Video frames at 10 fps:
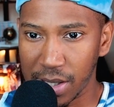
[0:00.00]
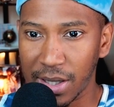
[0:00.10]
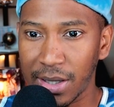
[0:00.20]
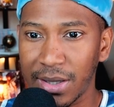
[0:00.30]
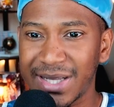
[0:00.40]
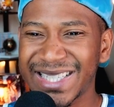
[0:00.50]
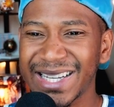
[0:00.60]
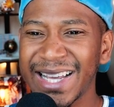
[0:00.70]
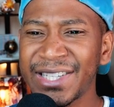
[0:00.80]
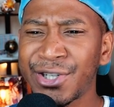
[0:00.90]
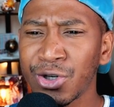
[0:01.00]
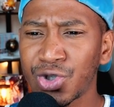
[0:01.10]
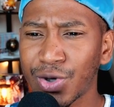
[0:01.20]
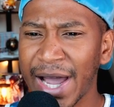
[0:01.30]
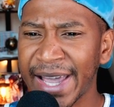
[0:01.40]
The celestial
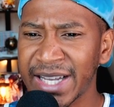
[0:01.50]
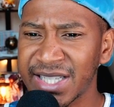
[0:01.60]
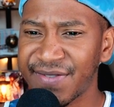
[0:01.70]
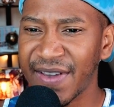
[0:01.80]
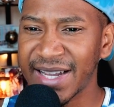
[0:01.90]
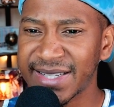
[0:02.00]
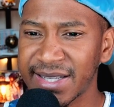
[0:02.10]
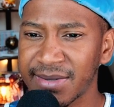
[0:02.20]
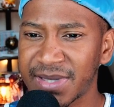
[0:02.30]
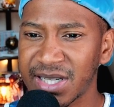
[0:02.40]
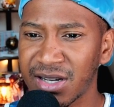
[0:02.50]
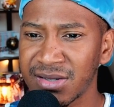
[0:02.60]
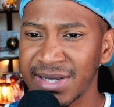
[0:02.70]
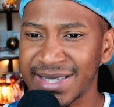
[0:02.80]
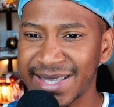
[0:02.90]
dragons fancy themselves
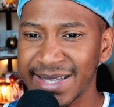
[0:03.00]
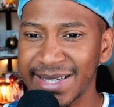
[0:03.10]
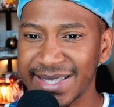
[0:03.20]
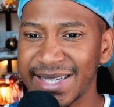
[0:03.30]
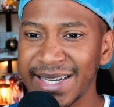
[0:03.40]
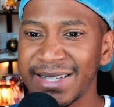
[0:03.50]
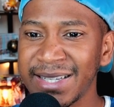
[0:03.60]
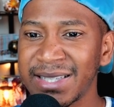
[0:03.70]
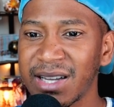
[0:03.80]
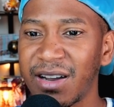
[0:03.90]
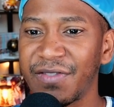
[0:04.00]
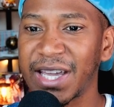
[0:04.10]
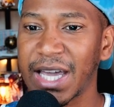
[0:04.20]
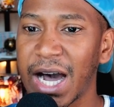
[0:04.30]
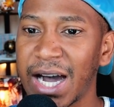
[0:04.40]
as the descendants of the
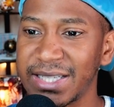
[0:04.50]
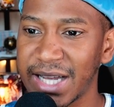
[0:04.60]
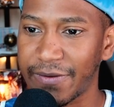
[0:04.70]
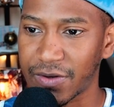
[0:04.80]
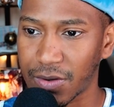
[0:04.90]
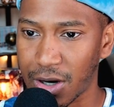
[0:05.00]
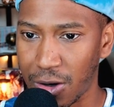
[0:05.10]
gods, after all.